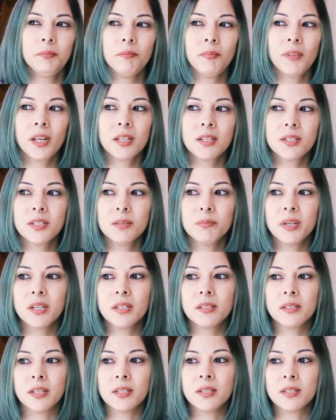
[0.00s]
It doesn't make
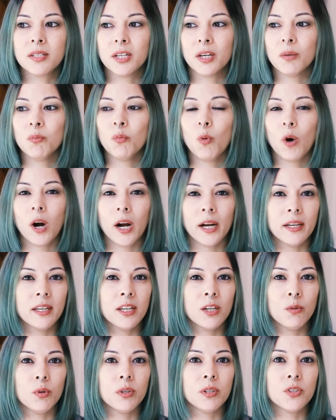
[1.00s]
sense to him why
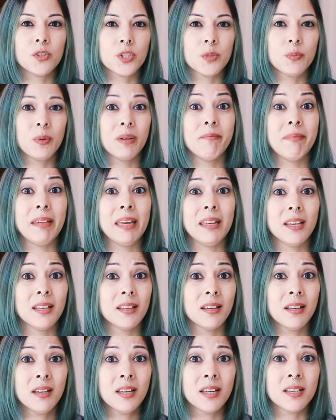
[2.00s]
he would just be
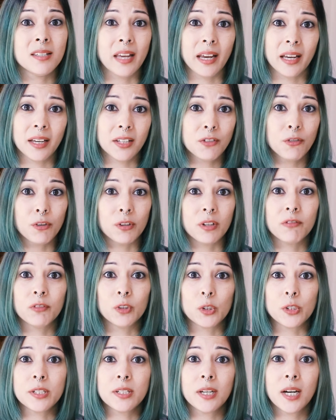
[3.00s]
meeting his aunt for the
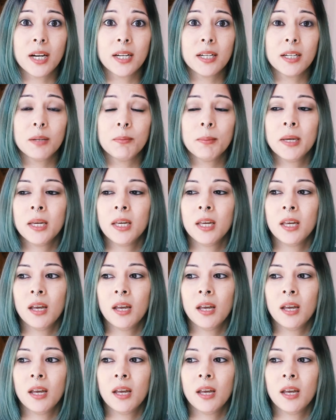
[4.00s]
first time.